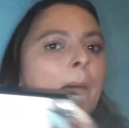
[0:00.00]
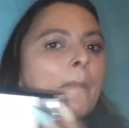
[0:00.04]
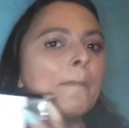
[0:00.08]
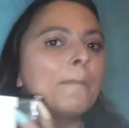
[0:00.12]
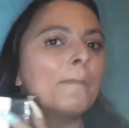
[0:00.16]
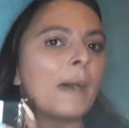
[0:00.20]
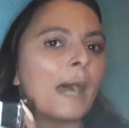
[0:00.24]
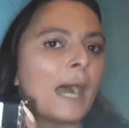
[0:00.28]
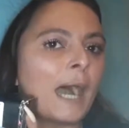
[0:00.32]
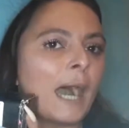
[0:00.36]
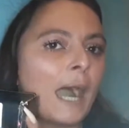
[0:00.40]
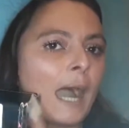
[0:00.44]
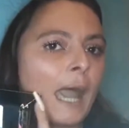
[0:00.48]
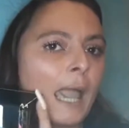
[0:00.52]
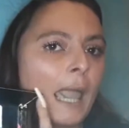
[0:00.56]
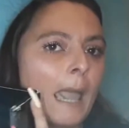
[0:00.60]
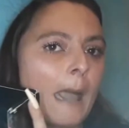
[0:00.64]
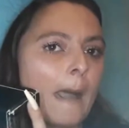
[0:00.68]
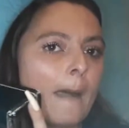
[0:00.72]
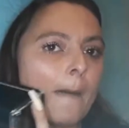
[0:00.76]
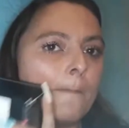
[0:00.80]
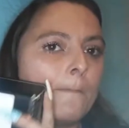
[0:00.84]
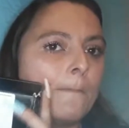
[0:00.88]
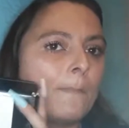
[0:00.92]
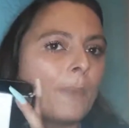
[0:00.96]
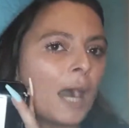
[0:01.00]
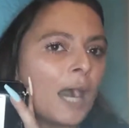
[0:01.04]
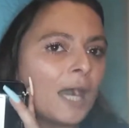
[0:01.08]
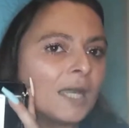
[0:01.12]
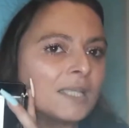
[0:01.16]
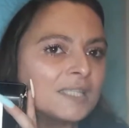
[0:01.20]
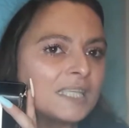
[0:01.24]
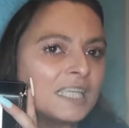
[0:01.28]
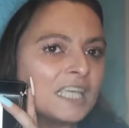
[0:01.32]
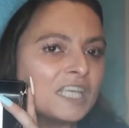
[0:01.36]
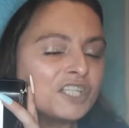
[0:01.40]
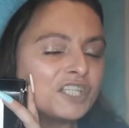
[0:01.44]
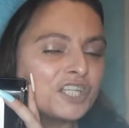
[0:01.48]
my
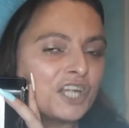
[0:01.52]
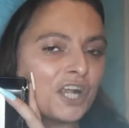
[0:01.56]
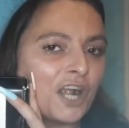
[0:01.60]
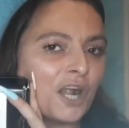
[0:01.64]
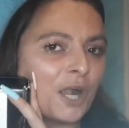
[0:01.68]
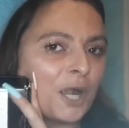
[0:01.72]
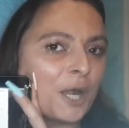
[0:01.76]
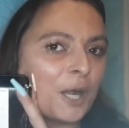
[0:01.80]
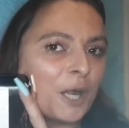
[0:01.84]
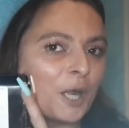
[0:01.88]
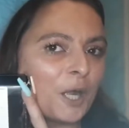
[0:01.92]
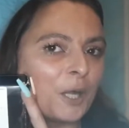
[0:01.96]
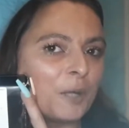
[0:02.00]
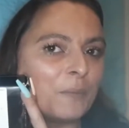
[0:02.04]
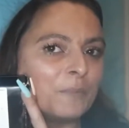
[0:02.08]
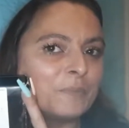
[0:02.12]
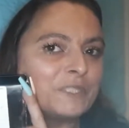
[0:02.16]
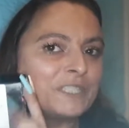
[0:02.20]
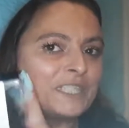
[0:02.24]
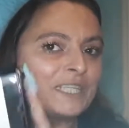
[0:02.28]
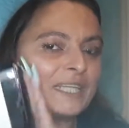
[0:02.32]
Boxycharm